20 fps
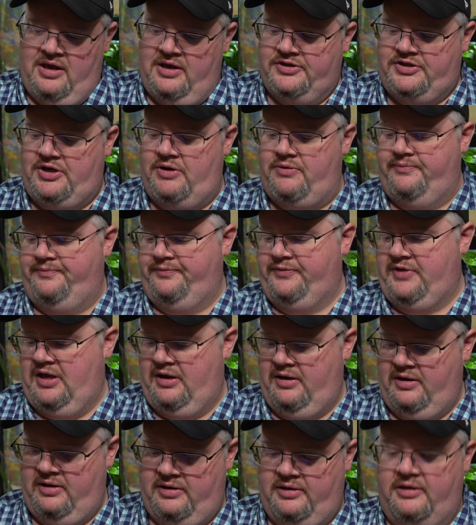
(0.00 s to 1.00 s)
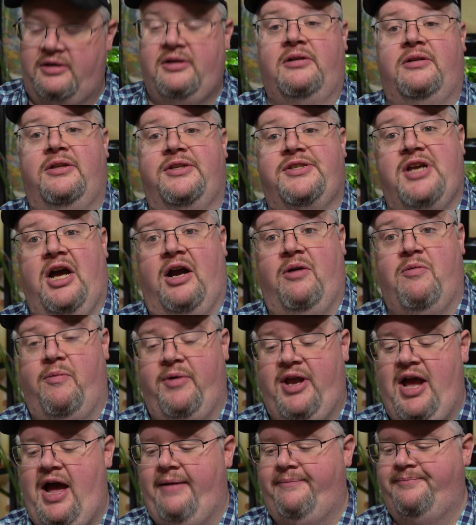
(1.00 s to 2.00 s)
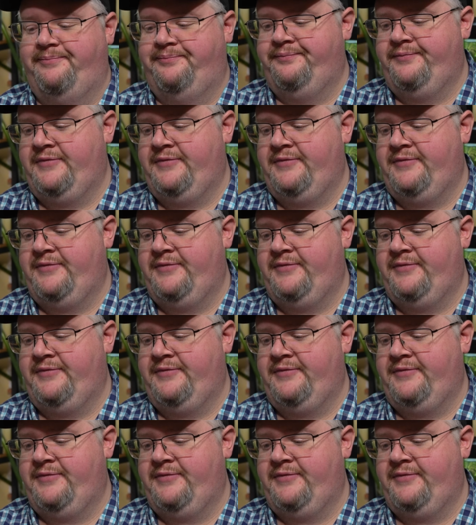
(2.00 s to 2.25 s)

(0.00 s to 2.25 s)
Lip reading: So, let's talk what we got.